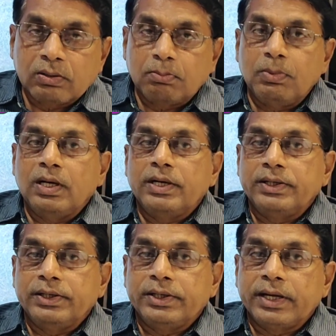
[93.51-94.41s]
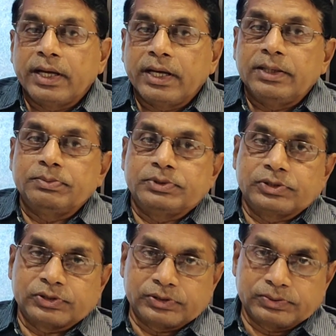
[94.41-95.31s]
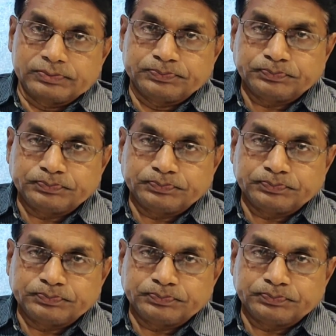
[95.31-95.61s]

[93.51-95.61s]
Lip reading: blood types.